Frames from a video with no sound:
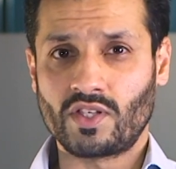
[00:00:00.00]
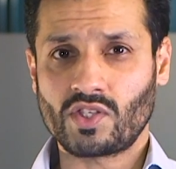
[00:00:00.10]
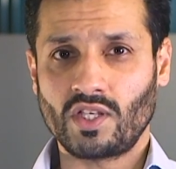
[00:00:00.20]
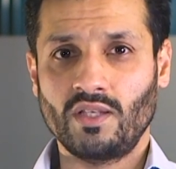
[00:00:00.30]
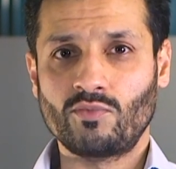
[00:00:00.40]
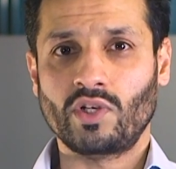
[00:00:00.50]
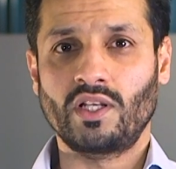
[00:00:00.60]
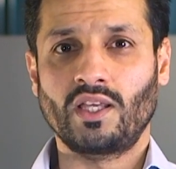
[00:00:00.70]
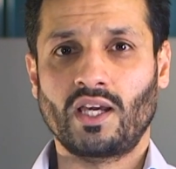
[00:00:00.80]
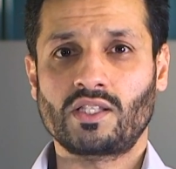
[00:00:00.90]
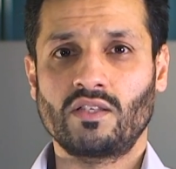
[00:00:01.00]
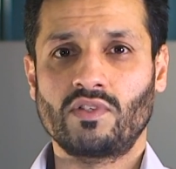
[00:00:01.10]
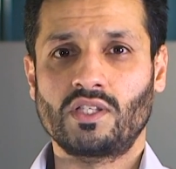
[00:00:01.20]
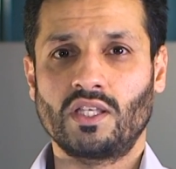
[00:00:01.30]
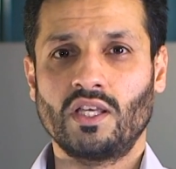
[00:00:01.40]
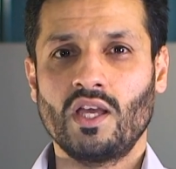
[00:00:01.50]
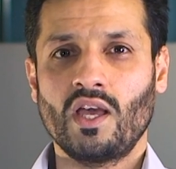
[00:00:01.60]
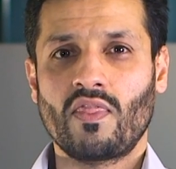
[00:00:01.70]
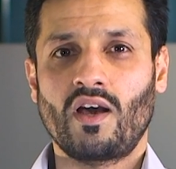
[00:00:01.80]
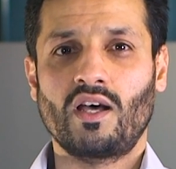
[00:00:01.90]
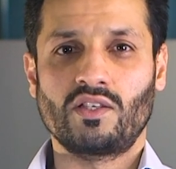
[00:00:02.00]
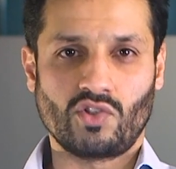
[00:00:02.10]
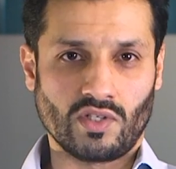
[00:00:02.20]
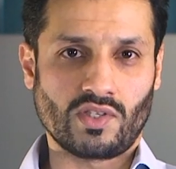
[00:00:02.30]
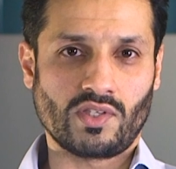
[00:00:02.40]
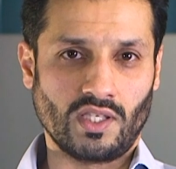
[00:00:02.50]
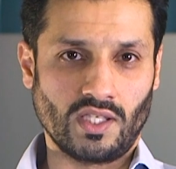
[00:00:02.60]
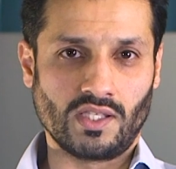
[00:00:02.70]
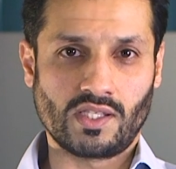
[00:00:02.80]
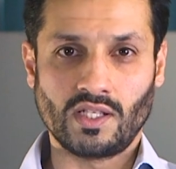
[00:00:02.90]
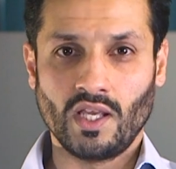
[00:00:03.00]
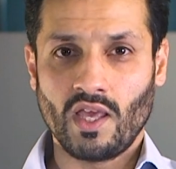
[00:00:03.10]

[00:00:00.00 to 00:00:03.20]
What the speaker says: same trading activity that has just ceased.